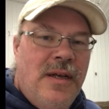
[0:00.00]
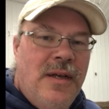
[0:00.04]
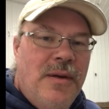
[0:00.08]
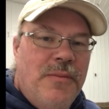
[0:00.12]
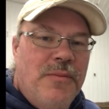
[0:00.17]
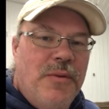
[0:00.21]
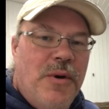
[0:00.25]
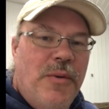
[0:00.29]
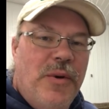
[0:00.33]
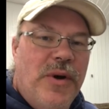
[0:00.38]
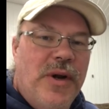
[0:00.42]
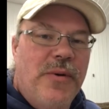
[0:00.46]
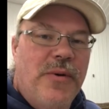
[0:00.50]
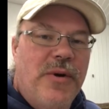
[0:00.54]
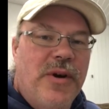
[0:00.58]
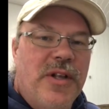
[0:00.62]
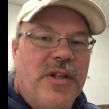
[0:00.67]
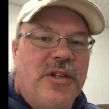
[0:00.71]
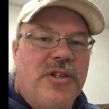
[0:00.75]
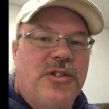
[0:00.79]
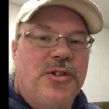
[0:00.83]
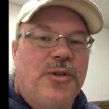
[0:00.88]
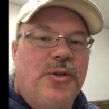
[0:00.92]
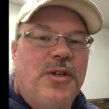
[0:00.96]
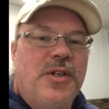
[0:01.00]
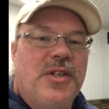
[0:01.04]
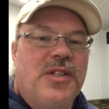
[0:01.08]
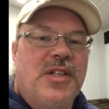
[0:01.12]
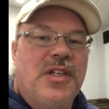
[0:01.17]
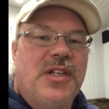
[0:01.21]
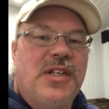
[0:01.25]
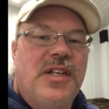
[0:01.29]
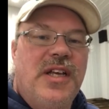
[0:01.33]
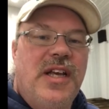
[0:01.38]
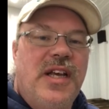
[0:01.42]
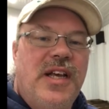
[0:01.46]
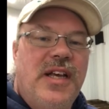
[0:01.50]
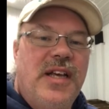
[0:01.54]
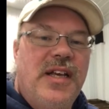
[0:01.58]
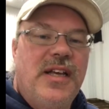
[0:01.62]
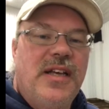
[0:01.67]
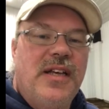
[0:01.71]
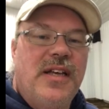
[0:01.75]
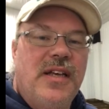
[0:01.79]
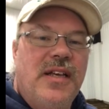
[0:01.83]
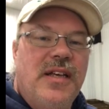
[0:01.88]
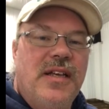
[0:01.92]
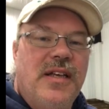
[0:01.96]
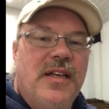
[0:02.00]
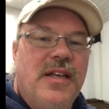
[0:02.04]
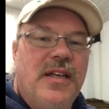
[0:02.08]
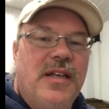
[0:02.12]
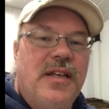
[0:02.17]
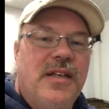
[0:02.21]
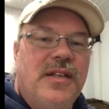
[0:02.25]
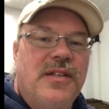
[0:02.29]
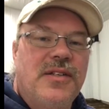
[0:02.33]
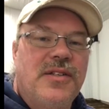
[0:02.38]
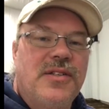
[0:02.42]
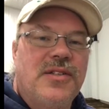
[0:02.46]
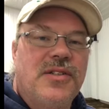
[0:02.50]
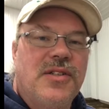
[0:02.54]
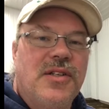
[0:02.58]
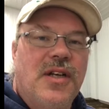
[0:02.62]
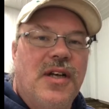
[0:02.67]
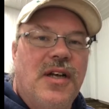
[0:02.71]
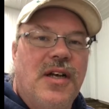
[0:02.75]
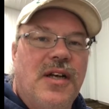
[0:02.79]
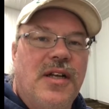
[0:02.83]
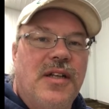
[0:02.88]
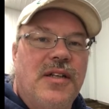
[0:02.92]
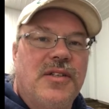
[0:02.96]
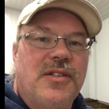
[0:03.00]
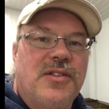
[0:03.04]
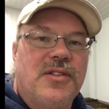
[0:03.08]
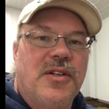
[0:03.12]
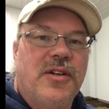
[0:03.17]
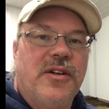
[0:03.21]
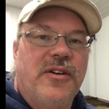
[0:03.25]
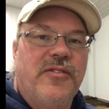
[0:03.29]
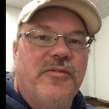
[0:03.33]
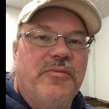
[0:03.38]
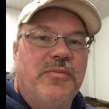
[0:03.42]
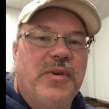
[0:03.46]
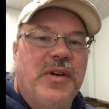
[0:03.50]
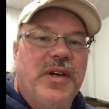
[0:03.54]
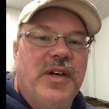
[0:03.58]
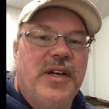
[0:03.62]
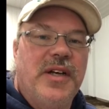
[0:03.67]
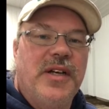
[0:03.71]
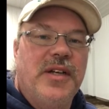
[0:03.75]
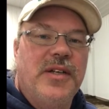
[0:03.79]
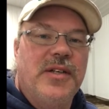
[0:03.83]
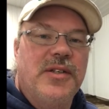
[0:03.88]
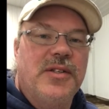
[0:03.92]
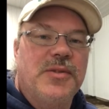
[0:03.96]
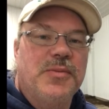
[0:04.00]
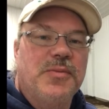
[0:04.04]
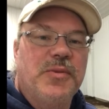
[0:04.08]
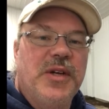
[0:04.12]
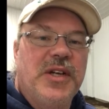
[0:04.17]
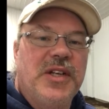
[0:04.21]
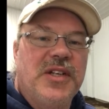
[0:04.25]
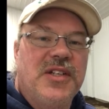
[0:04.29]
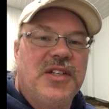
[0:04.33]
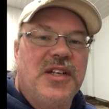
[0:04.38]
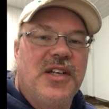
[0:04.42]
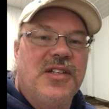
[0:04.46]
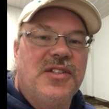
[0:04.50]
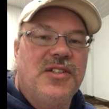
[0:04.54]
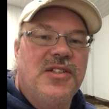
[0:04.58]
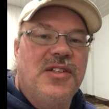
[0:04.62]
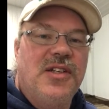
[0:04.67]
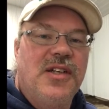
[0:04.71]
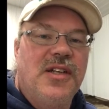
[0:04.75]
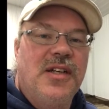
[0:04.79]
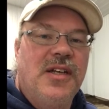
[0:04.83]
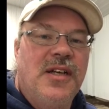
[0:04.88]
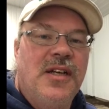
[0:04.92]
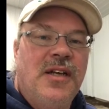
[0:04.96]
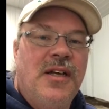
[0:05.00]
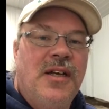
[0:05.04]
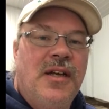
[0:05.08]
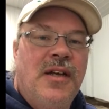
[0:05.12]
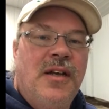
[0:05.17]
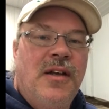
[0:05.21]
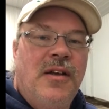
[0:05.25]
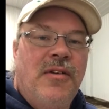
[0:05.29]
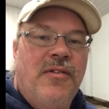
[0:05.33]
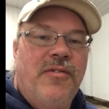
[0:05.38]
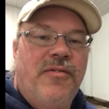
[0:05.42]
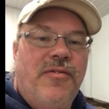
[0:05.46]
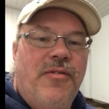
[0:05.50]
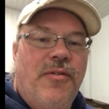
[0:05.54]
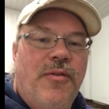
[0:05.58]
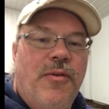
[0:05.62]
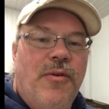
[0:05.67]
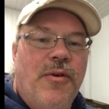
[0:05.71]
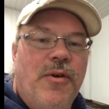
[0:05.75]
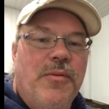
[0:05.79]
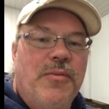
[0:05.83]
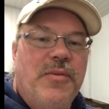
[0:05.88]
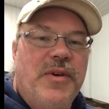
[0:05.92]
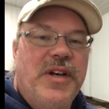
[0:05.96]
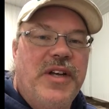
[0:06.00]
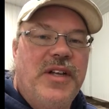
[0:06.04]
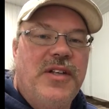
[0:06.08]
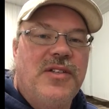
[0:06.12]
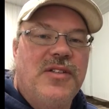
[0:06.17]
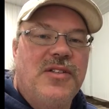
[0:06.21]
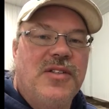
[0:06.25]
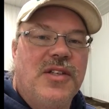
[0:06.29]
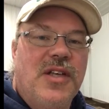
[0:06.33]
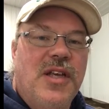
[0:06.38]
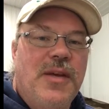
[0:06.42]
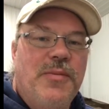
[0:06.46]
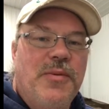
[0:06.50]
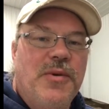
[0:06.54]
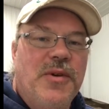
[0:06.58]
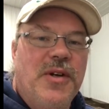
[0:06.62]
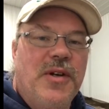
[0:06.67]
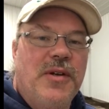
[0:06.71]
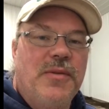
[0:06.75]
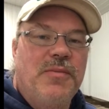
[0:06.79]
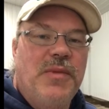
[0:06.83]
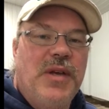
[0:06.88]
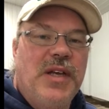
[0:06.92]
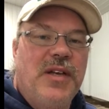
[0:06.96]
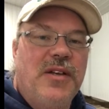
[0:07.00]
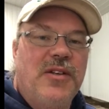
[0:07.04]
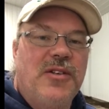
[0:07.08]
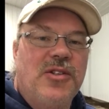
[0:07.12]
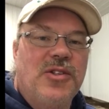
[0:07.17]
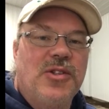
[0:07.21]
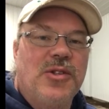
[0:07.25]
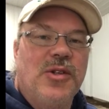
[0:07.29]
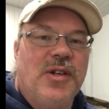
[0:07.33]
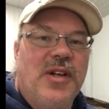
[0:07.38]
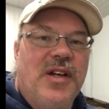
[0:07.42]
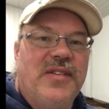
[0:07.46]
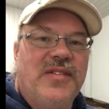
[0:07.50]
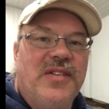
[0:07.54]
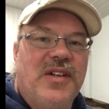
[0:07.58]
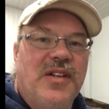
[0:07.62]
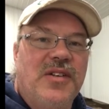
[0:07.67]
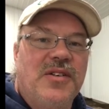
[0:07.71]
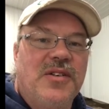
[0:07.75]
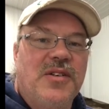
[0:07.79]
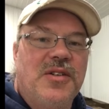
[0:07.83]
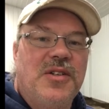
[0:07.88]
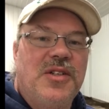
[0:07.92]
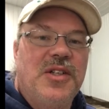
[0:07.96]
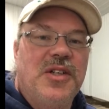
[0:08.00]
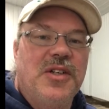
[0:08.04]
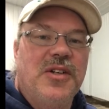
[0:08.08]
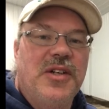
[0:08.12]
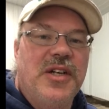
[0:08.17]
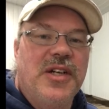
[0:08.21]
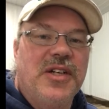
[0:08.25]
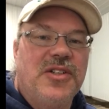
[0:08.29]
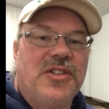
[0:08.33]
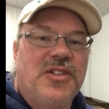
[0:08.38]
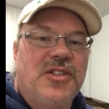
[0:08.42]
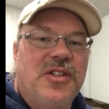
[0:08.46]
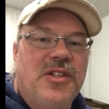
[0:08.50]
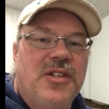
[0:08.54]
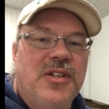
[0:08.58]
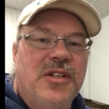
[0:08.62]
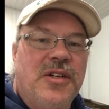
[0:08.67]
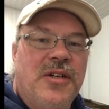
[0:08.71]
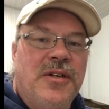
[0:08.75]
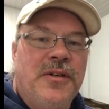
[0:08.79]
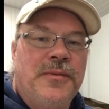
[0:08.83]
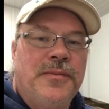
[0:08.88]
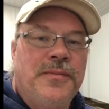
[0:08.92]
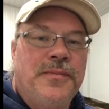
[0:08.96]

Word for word: But what I wanted to show you today is uh, the start of my spring testing for mites, keeping on making sure I have another good year next year.